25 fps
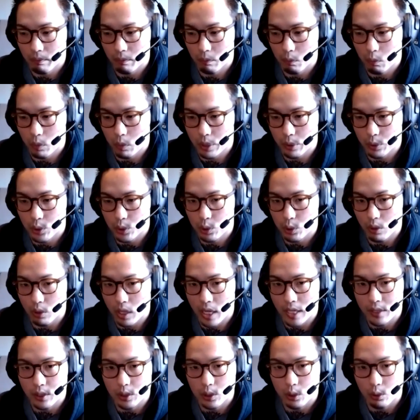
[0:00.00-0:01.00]
we are
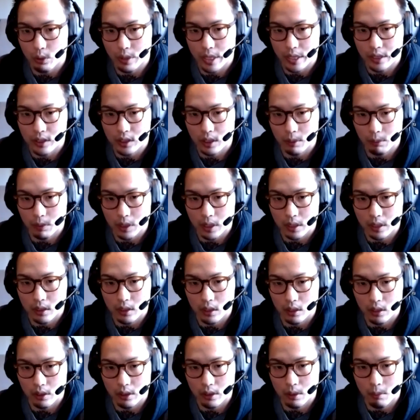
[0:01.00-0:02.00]
trying to create something
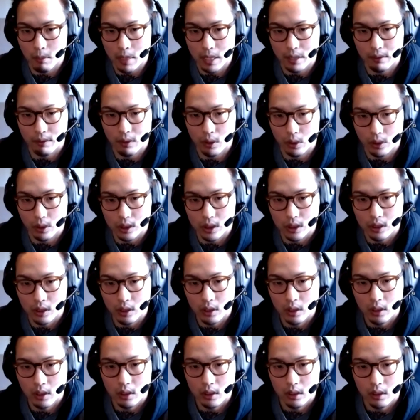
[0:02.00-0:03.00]
called the metaverse.
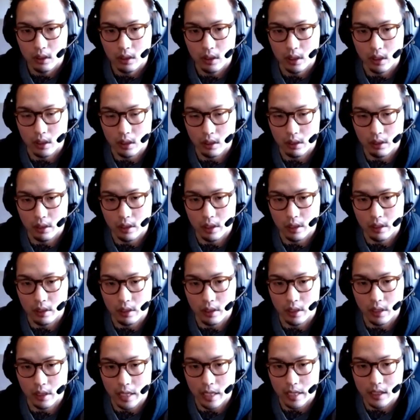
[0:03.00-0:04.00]
You know, the
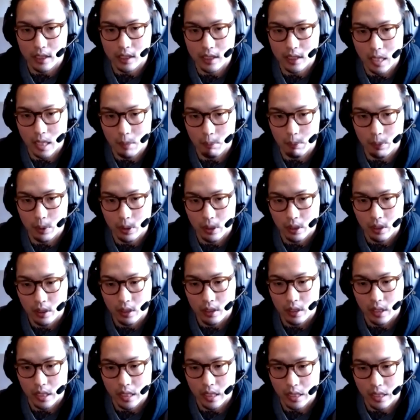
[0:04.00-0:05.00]
the next step
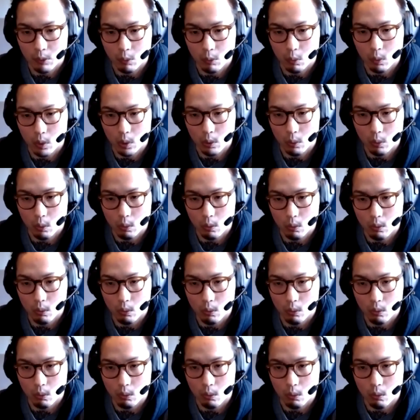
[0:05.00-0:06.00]
in what
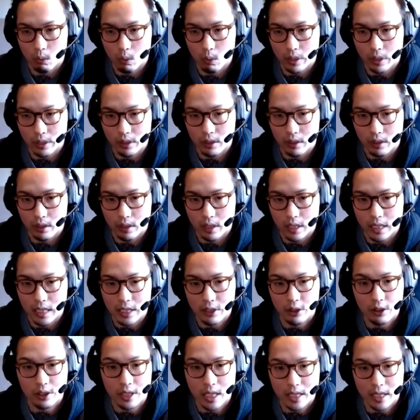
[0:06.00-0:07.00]
what the
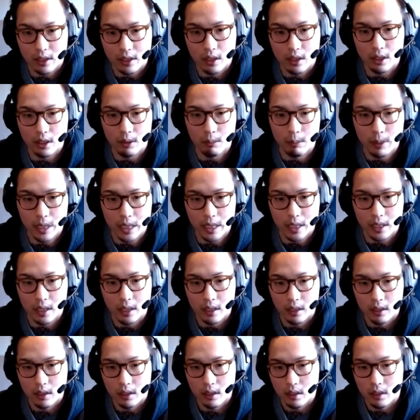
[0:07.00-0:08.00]
internet could be
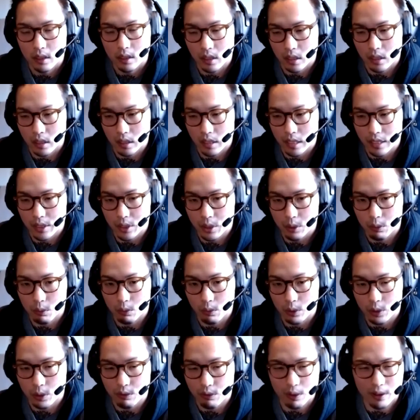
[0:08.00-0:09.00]
uh, and you
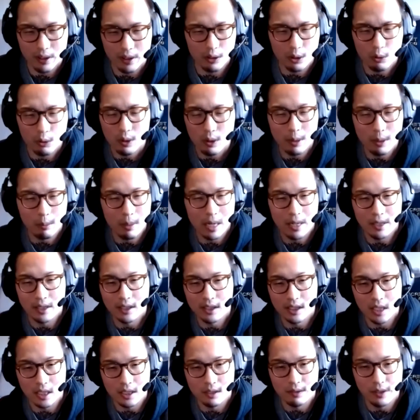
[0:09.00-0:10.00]
you re- you read about it in
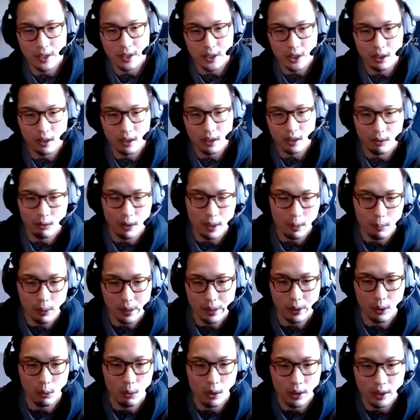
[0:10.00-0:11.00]
science fiction like Ready
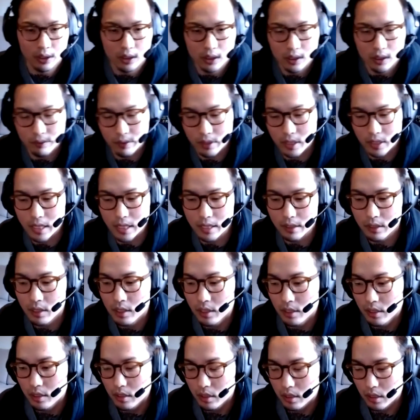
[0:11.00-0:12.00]
Player One and stuff like
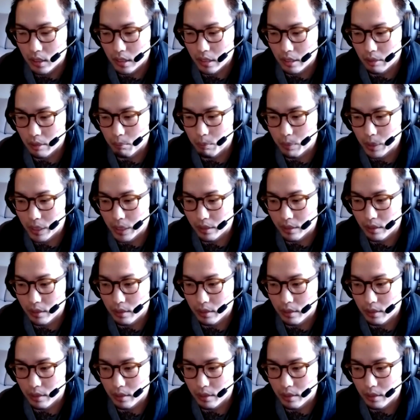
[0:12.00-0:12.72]
that. Uh, but